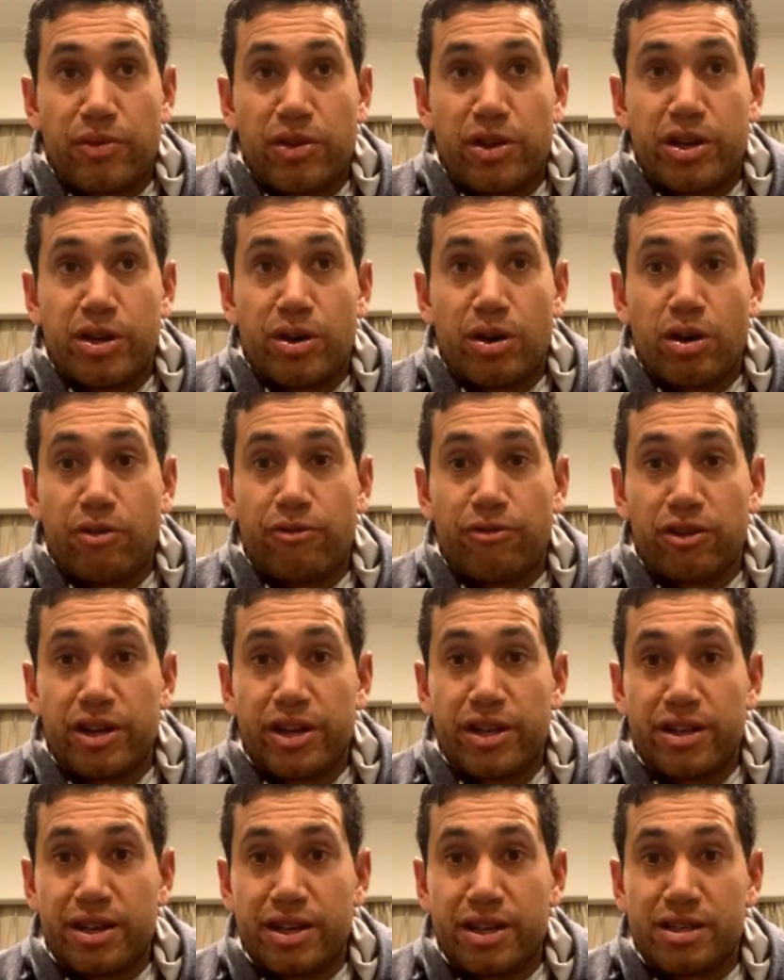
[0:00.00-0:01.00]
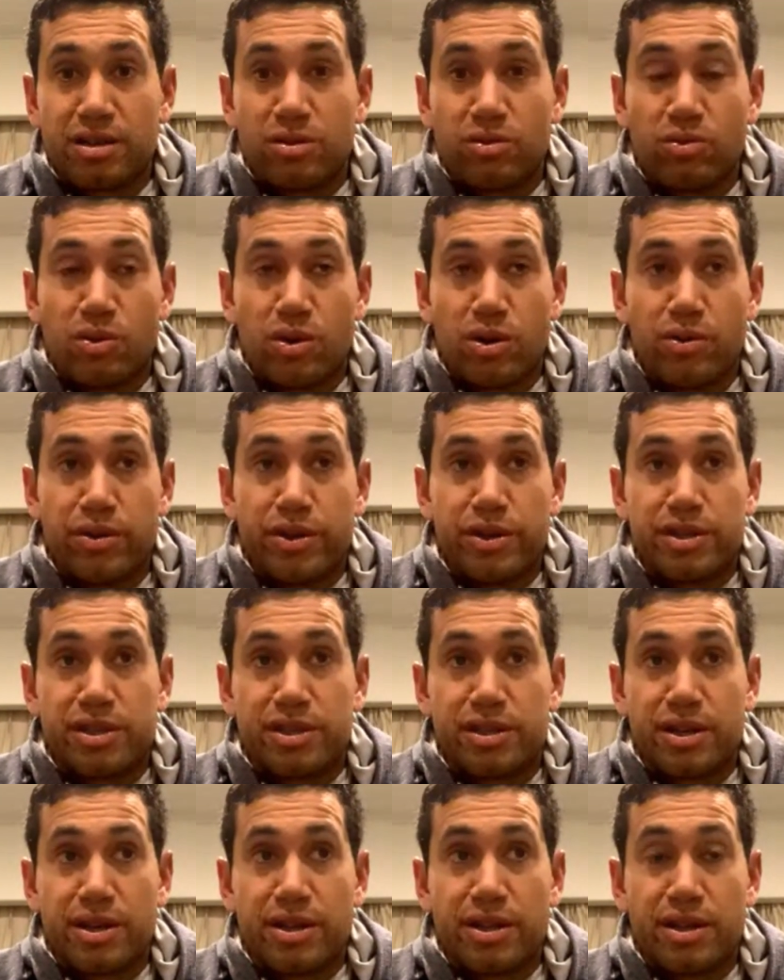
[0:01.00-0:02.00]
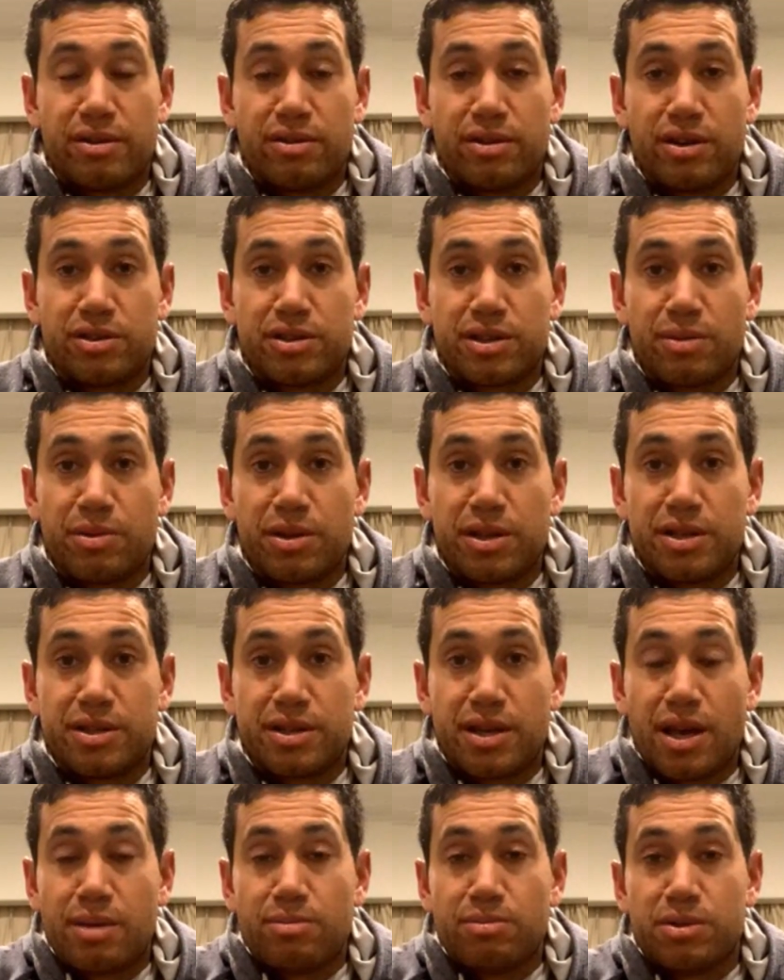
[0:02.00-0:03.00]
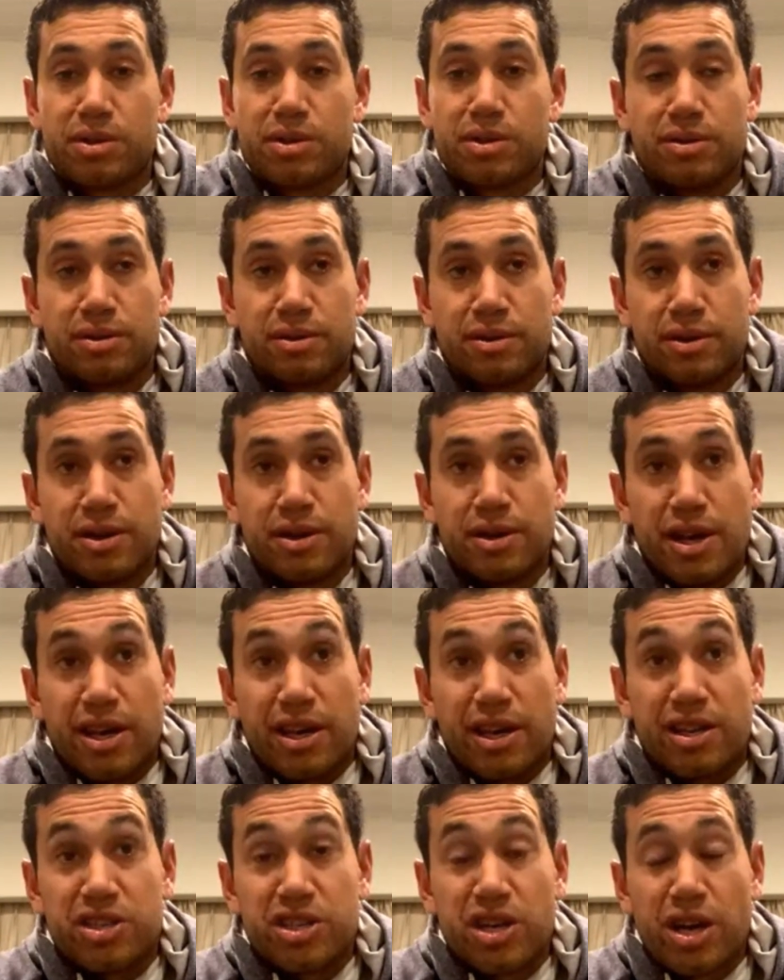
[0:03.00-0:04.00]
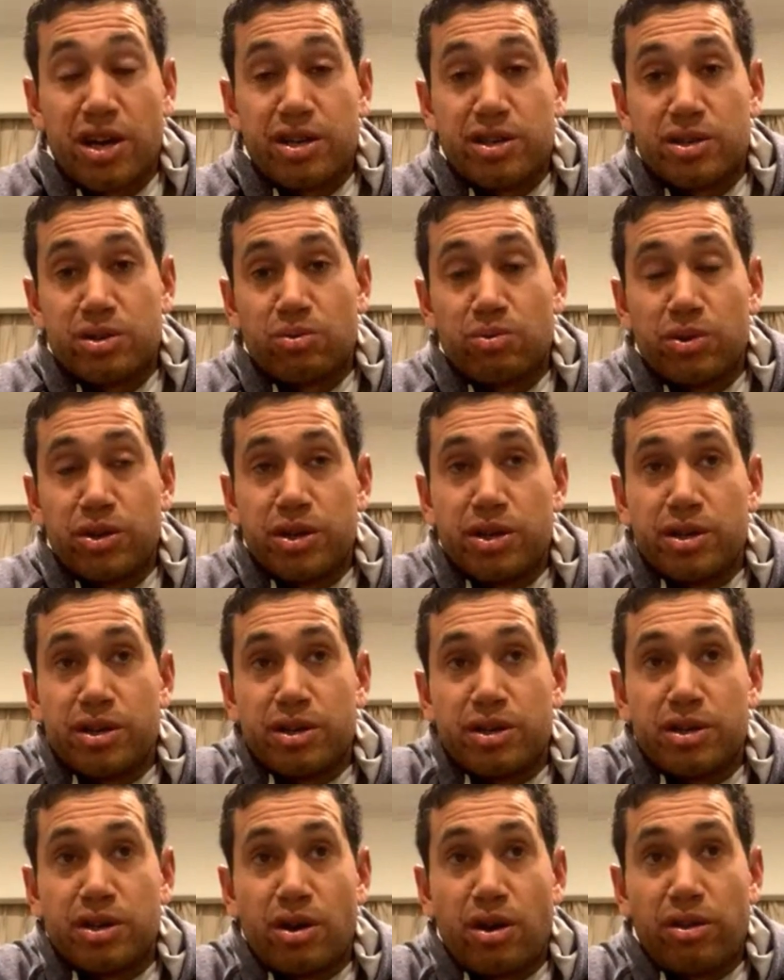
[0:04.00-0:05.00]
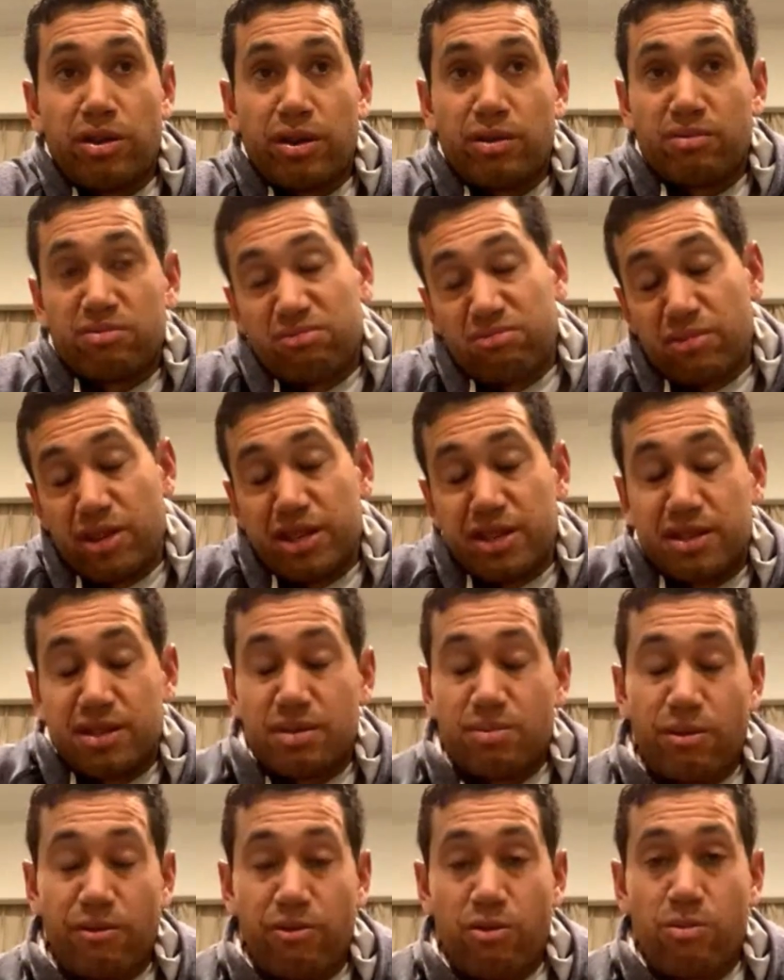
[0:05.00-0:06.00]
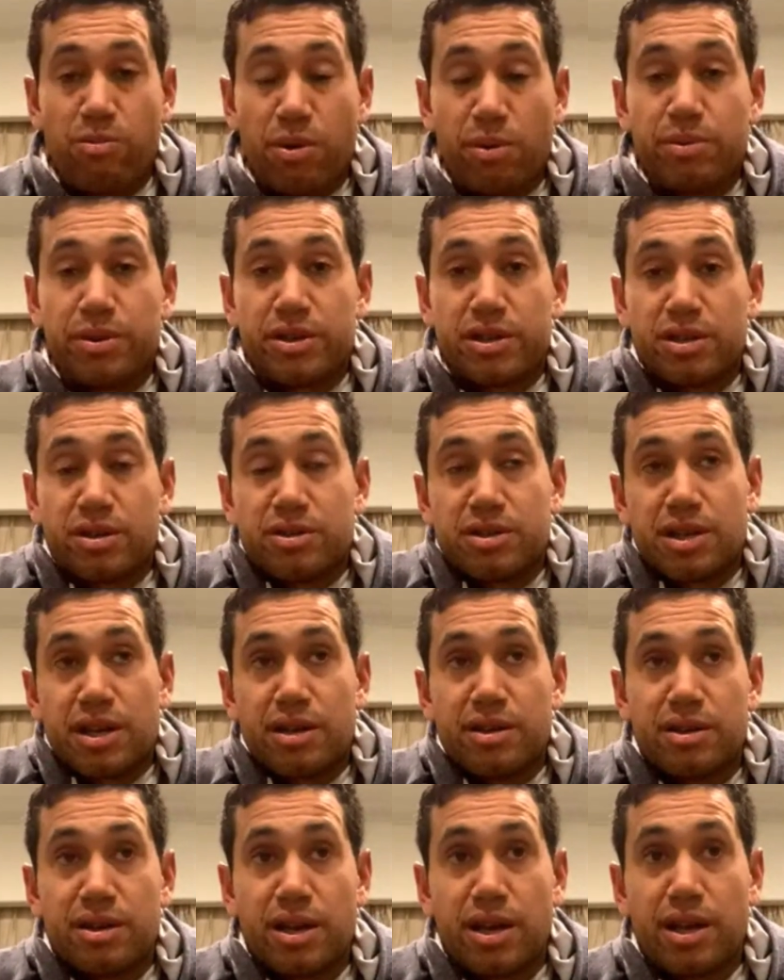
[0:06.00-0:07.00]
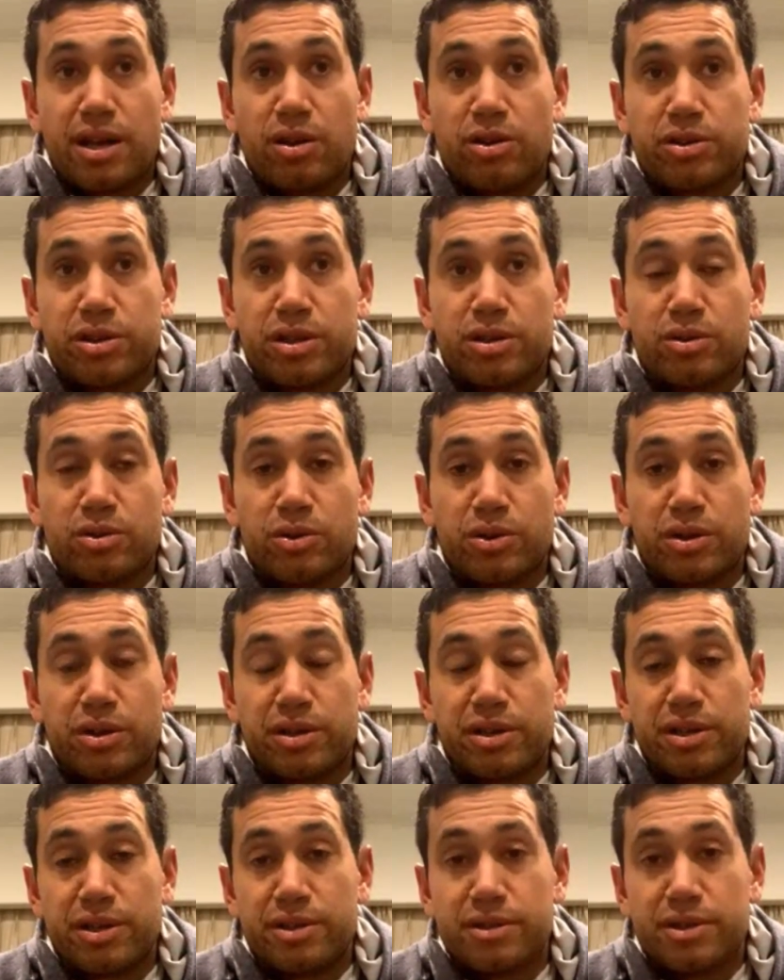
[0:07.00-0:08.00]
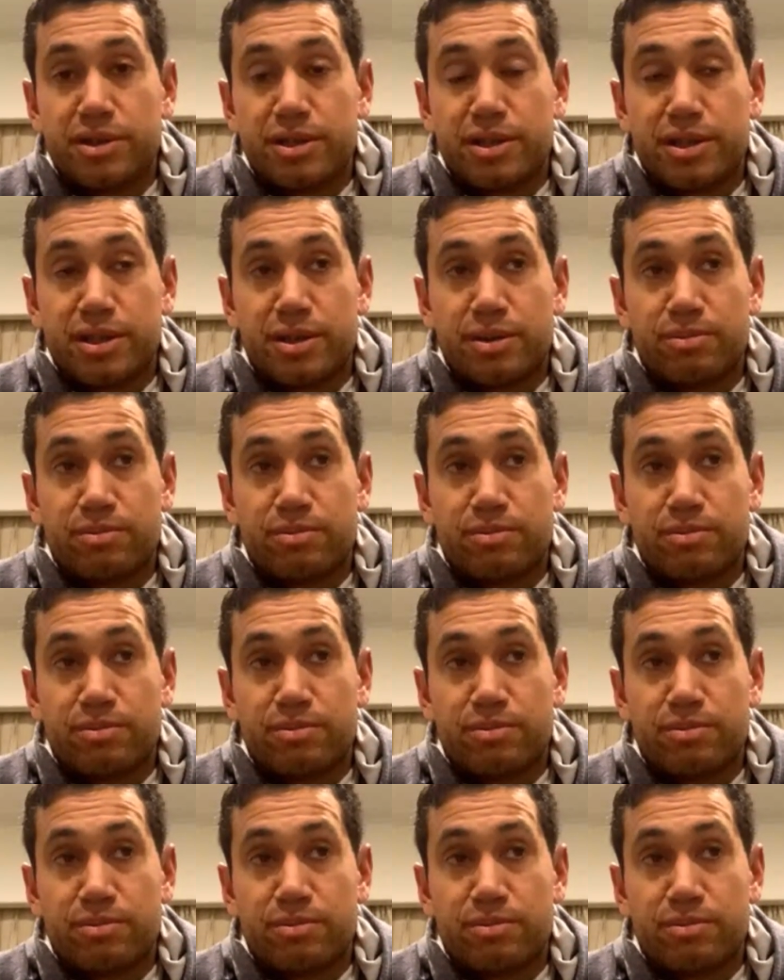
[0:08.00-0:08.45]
hopefully in the next little while that some of these games can change. Where I think, as I said before, probably the toss had a lot to do with it, and